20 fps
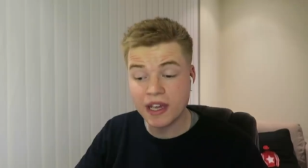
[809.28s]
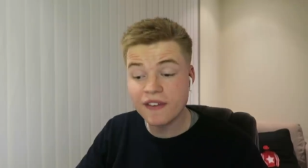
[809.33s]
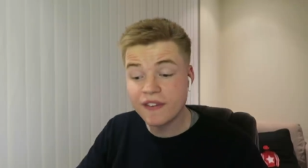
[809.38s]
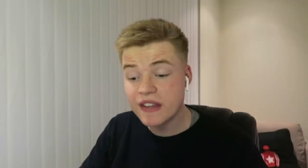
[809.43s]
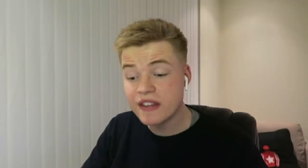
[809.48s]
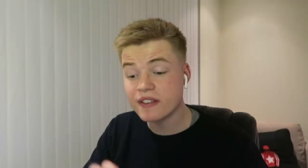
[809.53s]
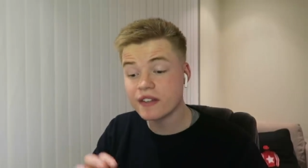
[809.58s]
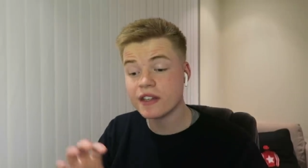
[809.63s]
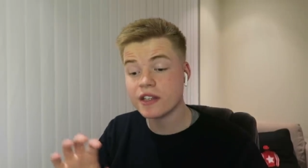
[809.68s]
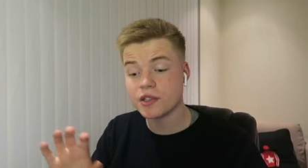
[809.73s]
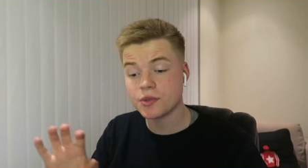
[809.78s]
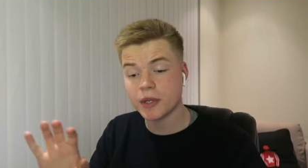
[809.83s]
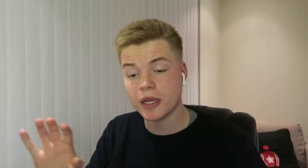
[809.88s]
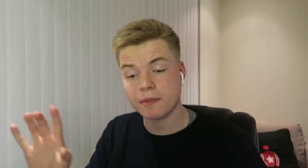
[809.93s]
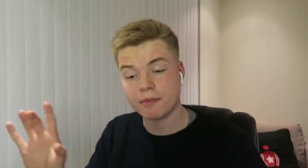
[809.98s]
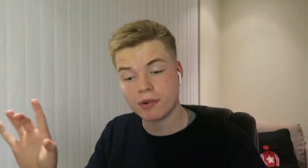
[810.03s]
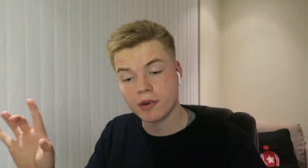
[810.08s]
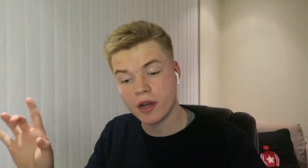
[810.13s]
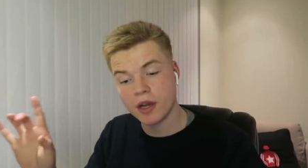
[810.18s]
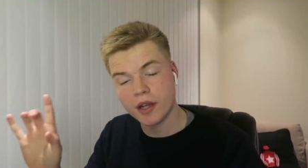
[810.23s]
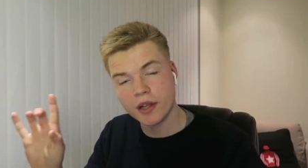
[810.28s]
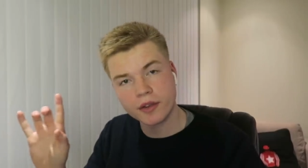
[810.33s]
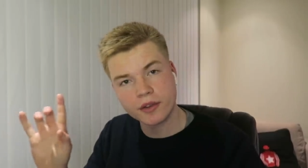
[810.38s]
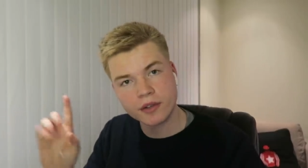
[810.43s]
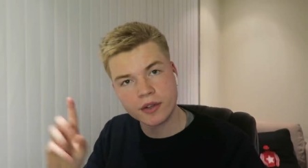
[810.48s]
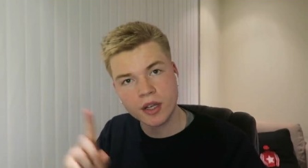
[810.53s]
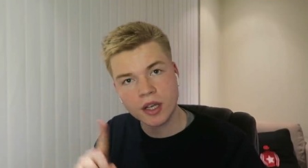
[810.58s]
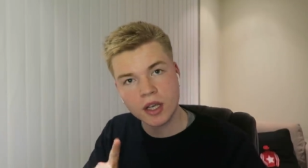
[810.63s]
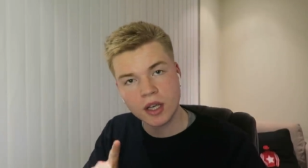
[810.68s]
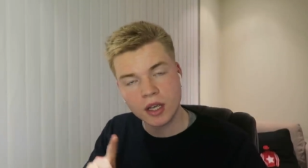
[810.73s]
If he's an each way
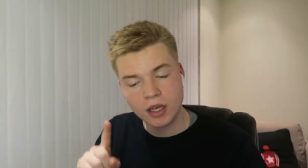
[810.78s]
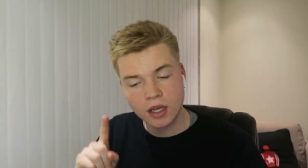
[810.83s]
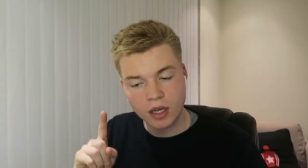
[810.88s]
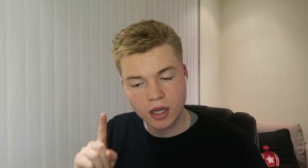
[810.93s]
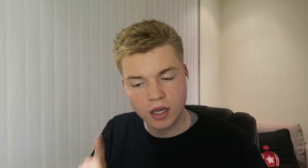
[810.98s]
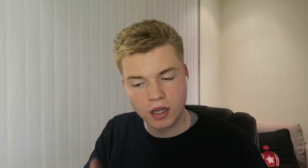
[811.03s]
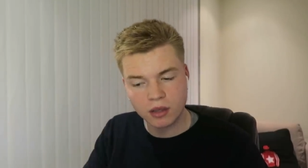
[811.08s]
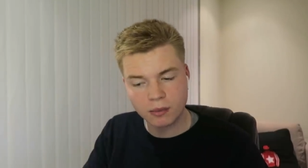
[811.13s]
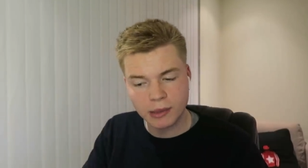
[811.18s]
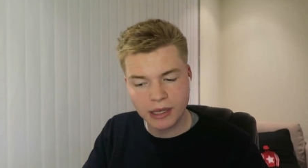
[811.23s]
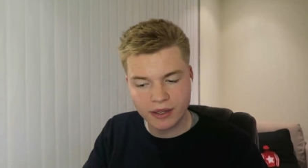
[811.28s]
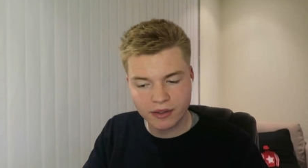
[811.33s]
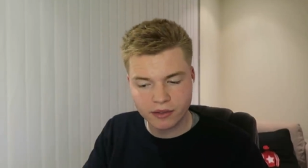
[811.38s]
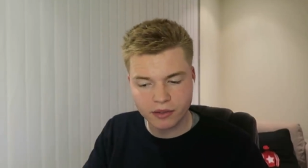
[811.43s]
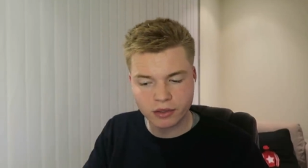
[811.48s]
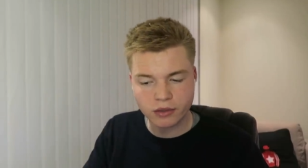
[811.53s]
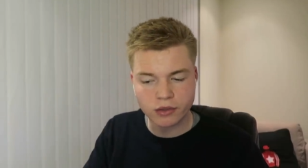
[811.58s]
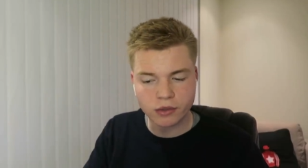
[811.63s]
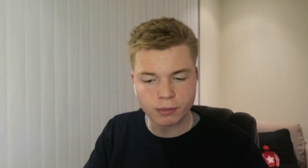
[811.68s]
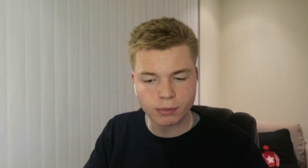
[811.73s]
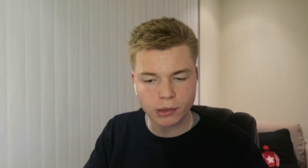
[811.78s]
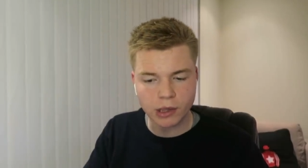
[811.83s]
price, Arlback too